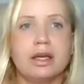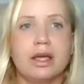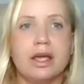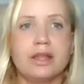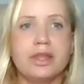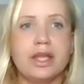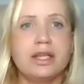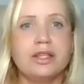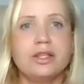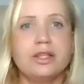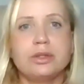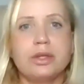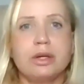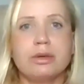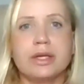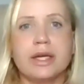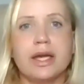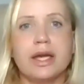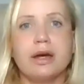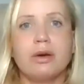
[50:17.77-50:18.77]
And then you
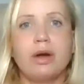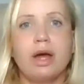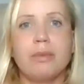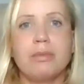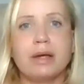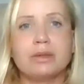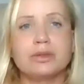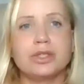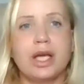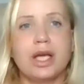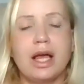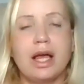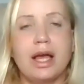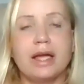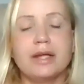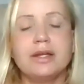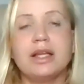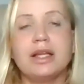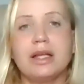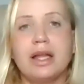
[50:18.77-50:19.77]
don't care about to
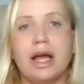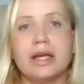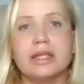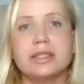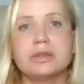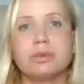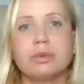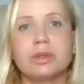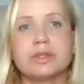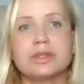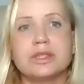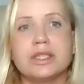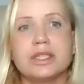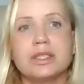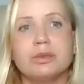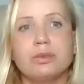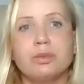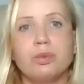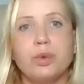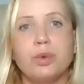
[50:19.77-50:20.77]
analyze what
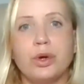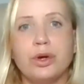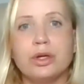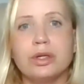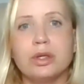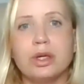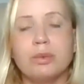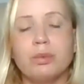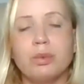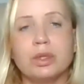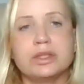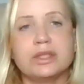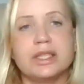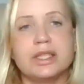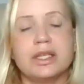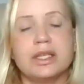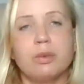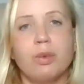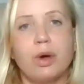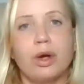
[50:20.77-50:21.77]
did work and what
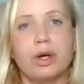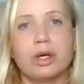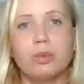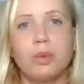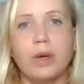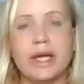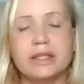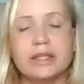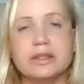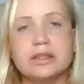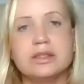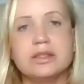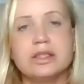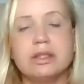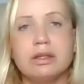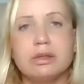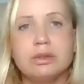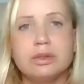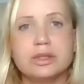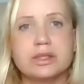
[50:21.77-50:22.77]
didn't work. Where did
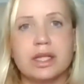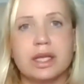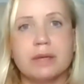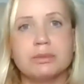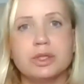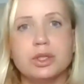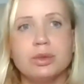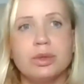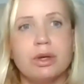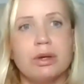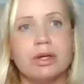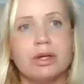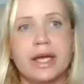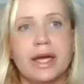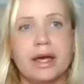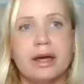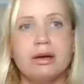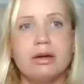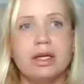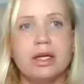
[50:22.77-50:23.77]
you lose them? You don't
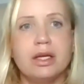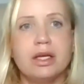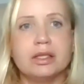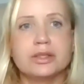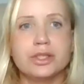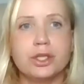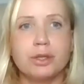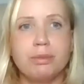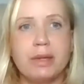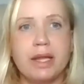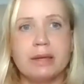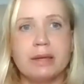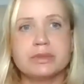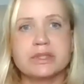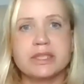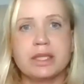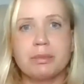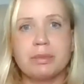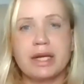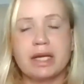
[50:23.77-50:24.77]
care. So you blame
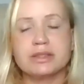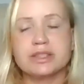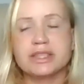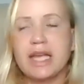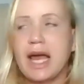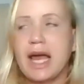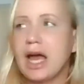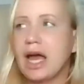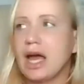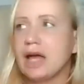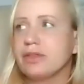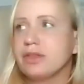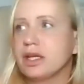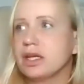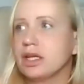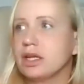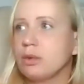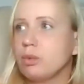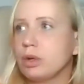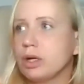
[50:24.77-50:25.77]
somebody else. Yeah, they
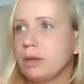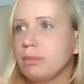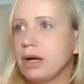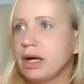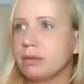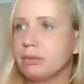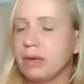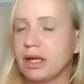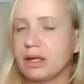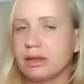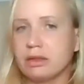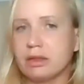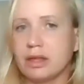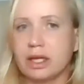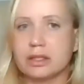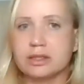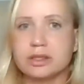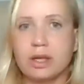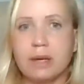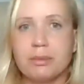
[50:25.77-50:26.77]
didn't want to buy my
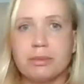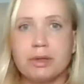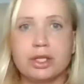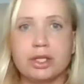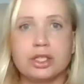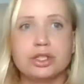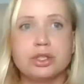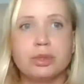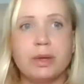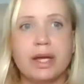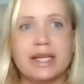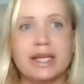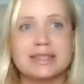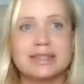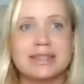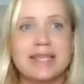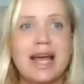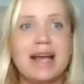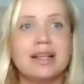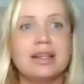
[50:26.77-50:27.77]
thing. So I'm going to do
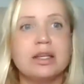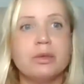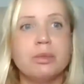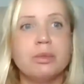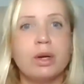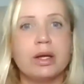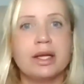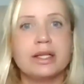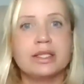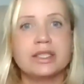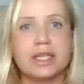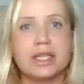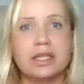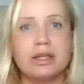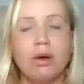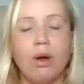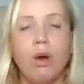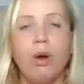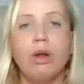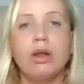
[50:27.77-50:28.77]
exactly what I
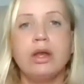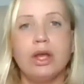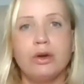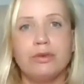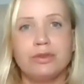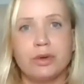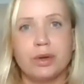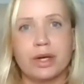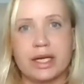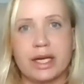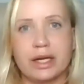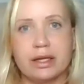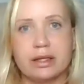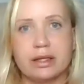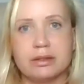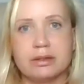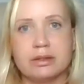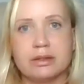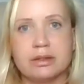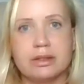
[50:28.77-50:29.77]
did all over
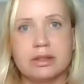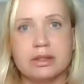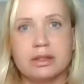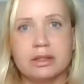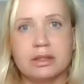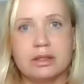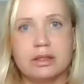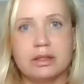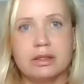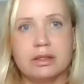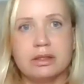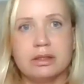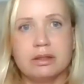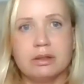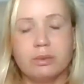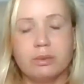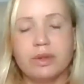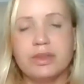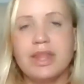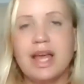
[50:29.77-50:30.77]
again.
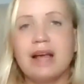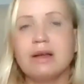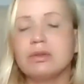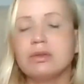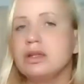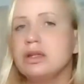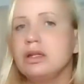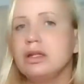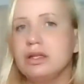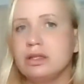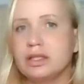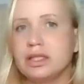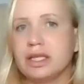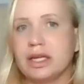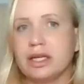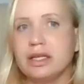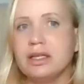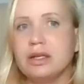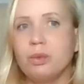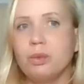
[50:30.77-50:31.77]
Without
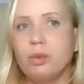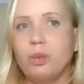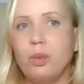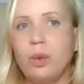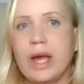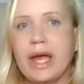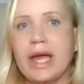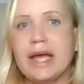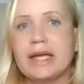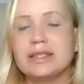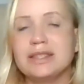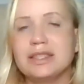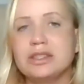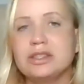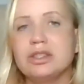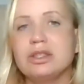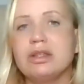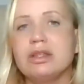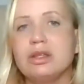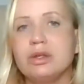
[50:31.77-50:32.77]
looking, where
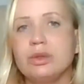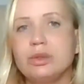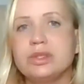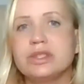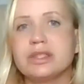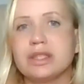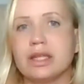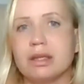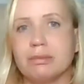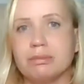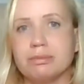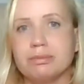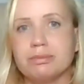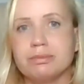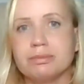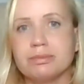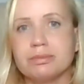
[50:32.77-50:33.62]
did you lose them?